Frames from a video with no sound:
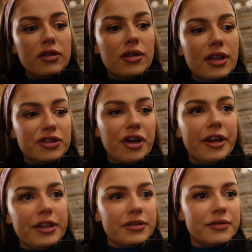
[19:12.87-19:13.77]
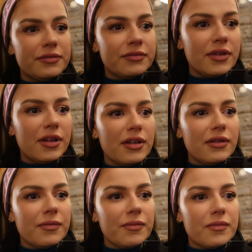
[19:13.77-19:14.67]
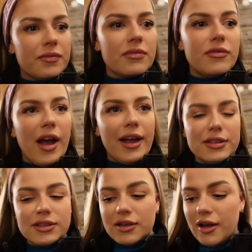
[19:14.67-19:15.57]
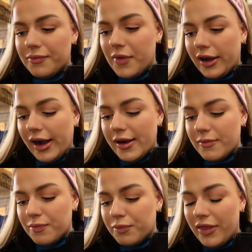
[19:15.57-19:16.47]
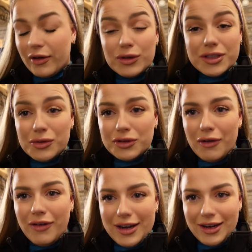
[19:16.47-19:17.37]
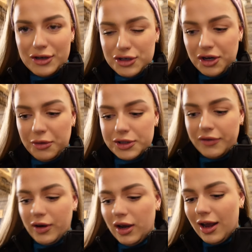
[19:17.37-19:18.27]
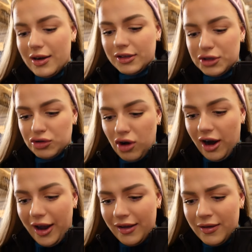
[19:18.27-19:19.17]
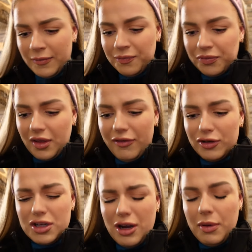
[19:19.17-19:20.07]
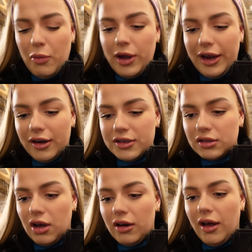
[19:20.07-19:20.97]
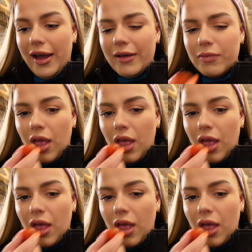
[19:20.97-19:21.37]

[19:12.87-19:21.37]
This good. Nice. Okay, but there was also reindeer stew, which I feel like I need to try. It feels a little bit weird, I can't lie.